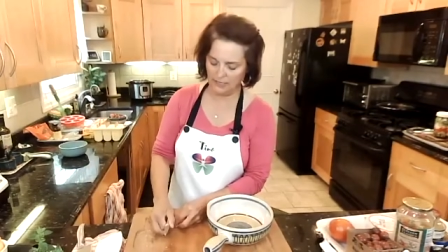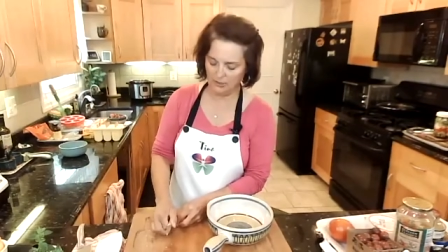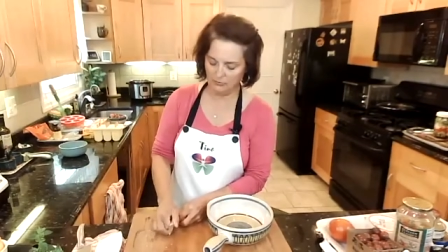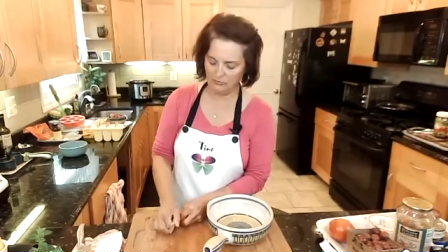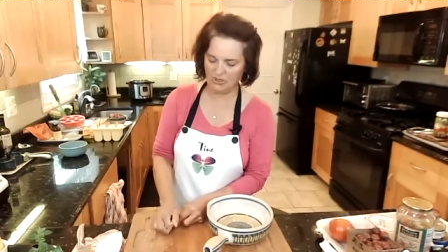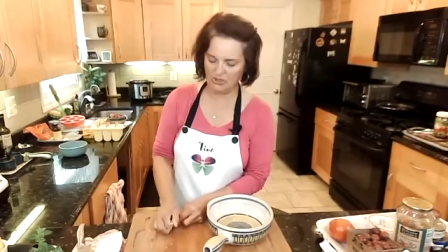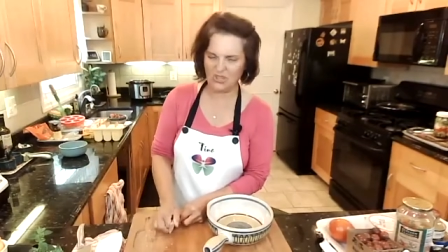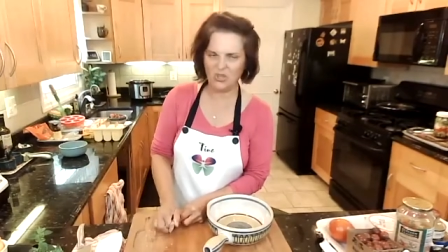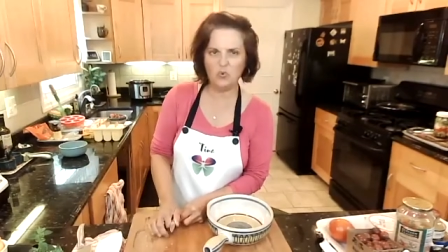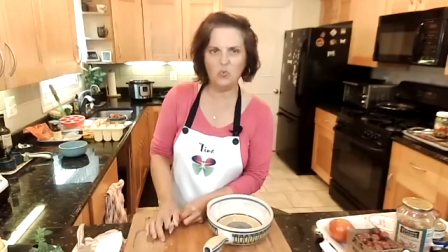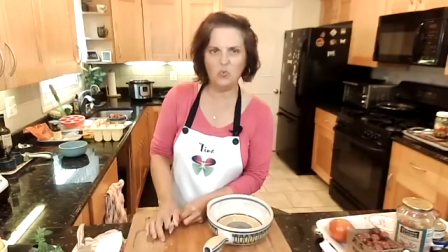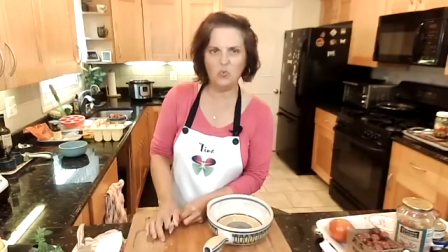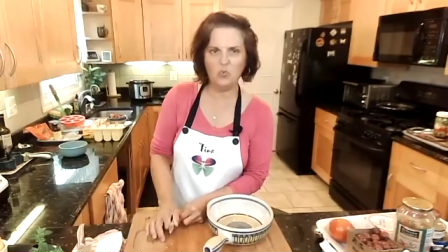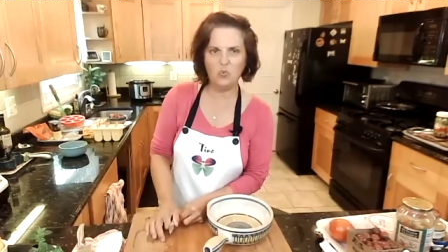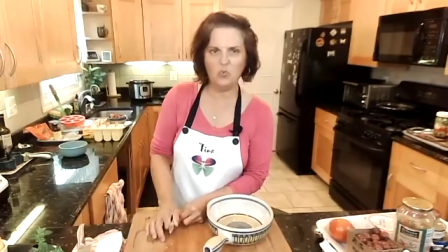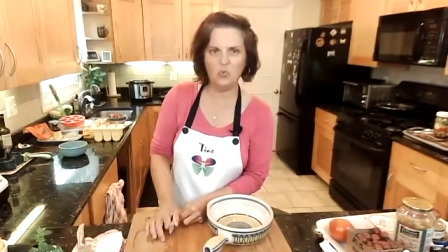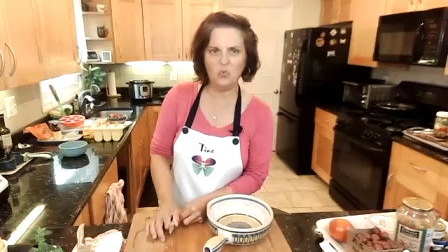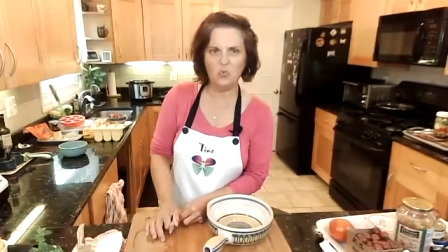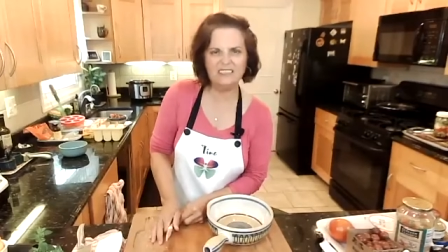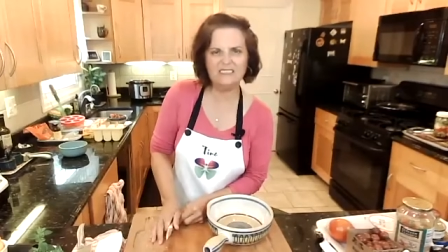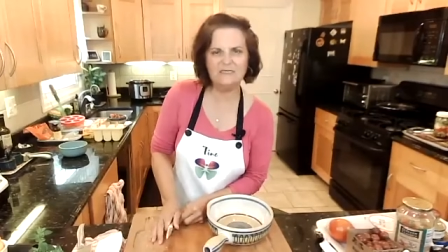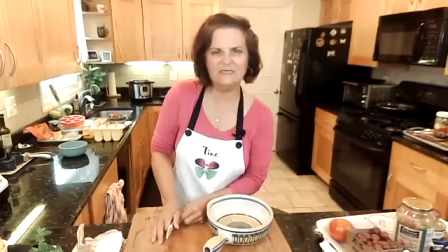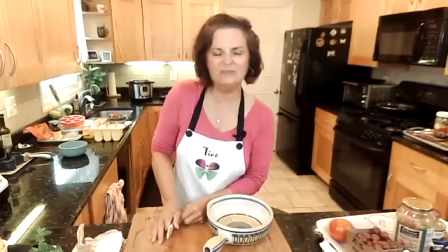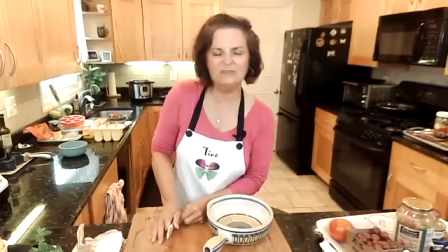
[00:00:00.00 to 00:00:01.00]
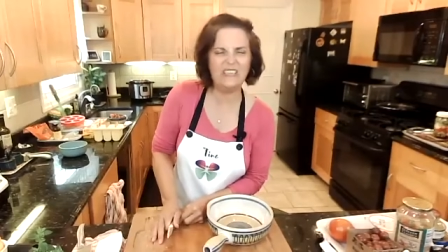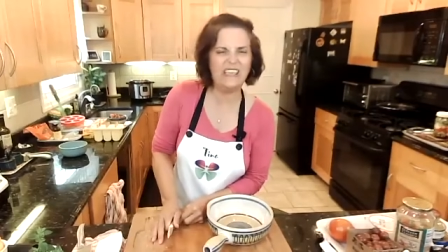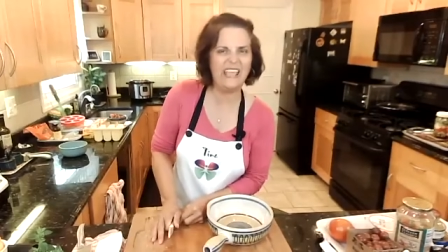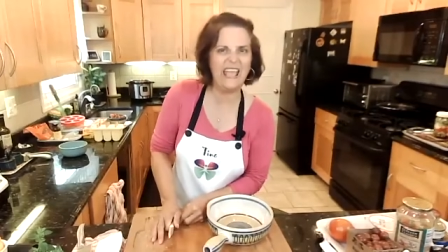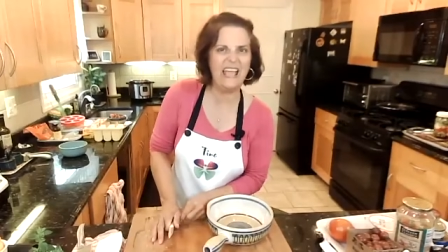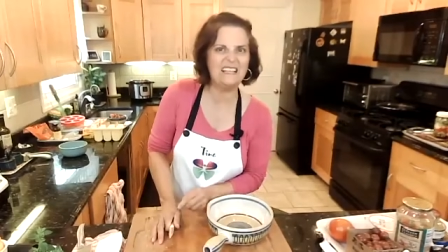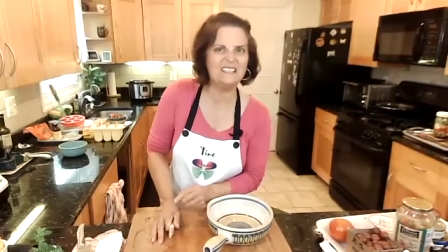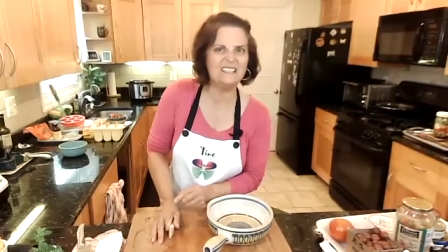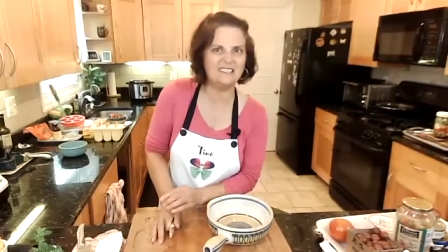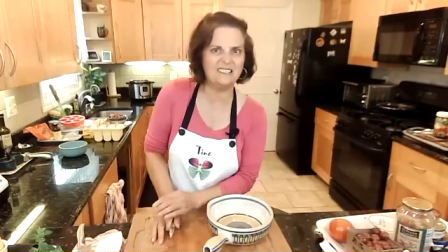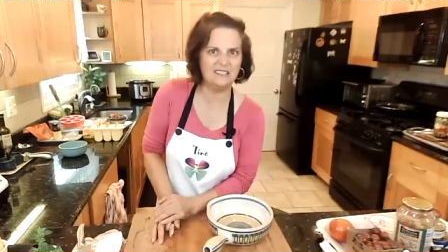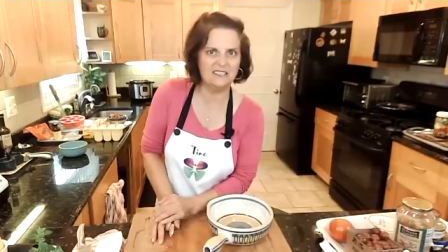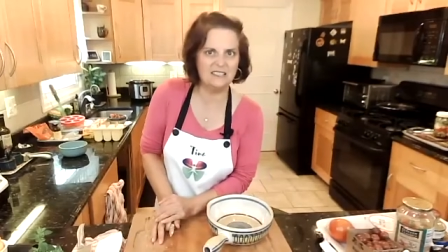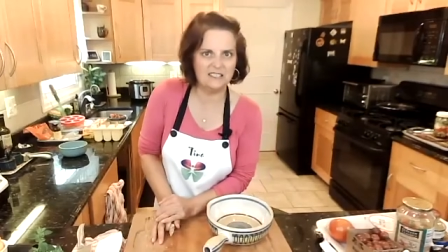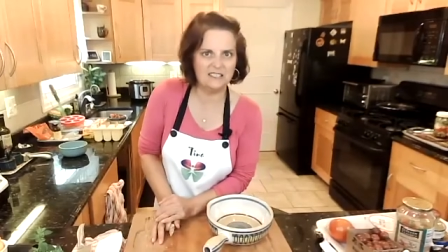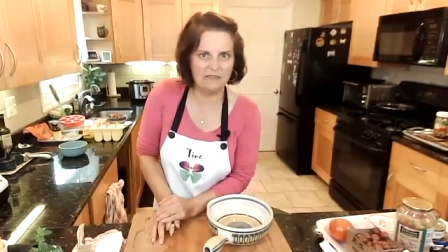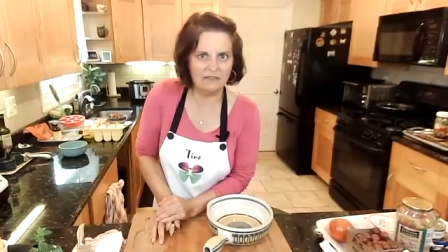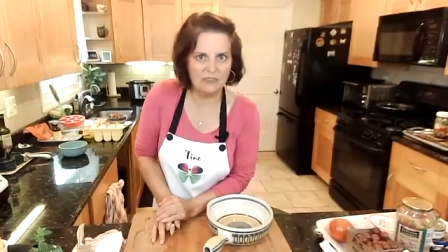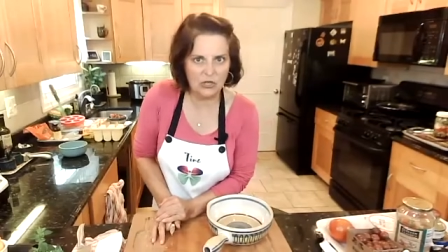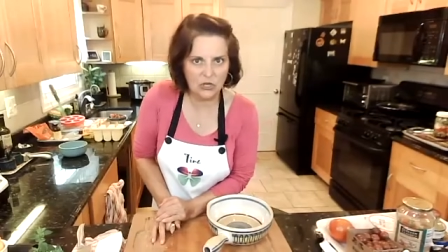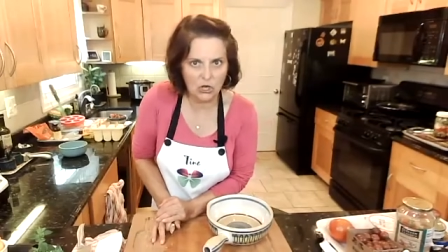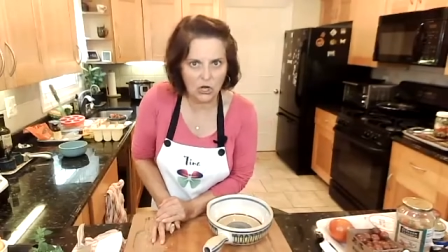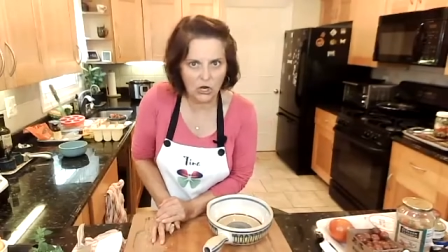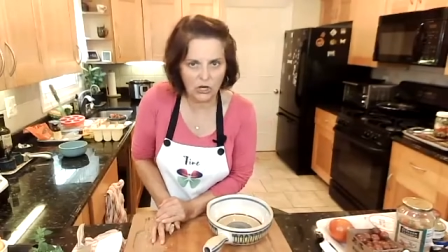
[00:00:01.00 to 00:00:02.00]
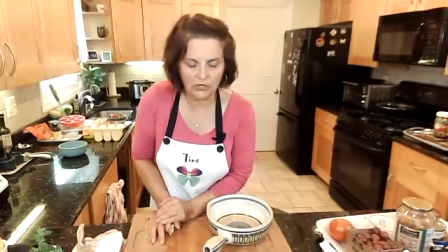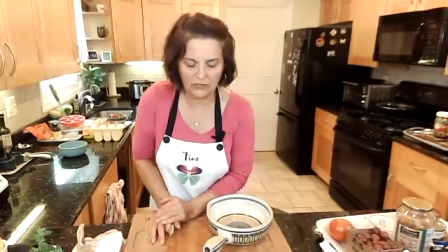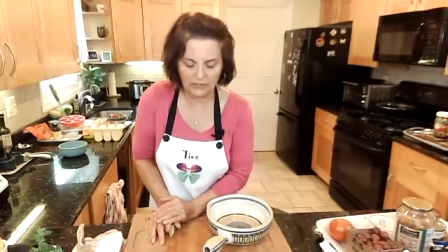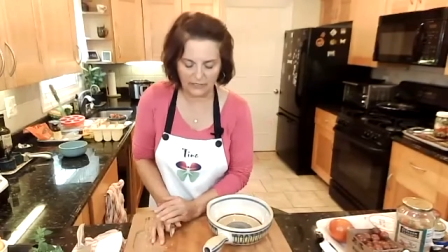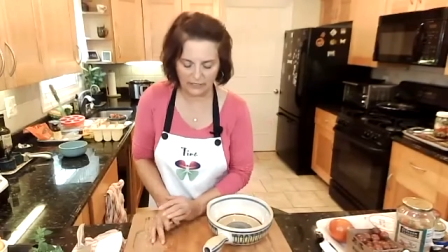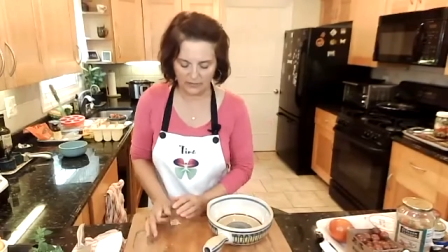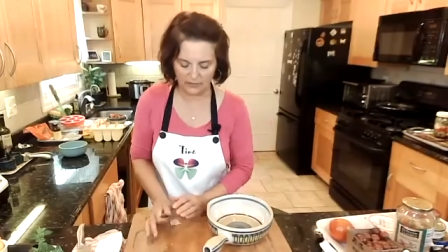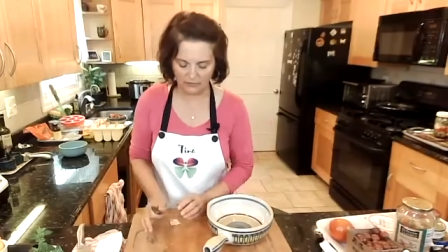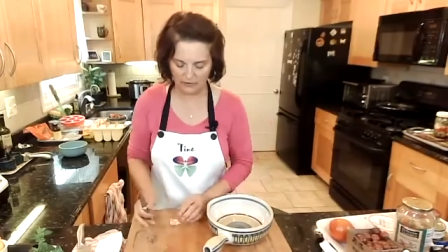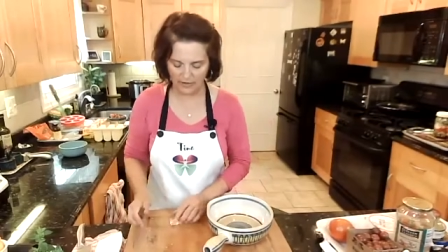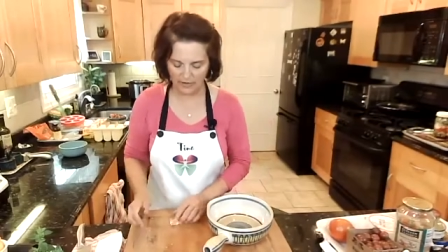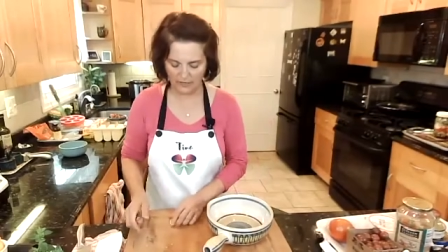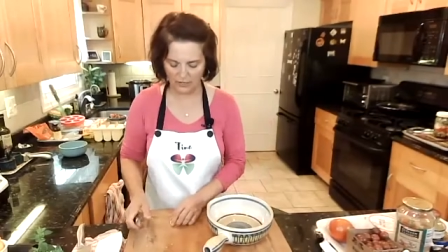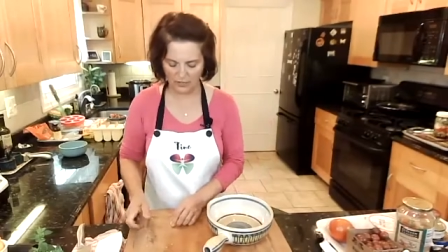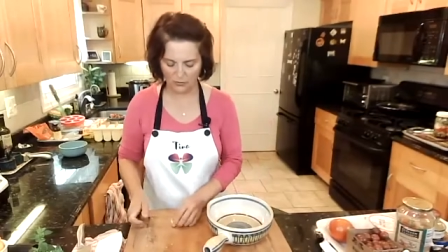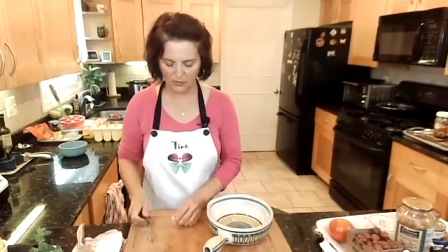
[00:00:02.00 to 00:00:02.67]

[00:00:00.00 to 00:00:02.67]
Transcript: but you want the essence of the garlic, right?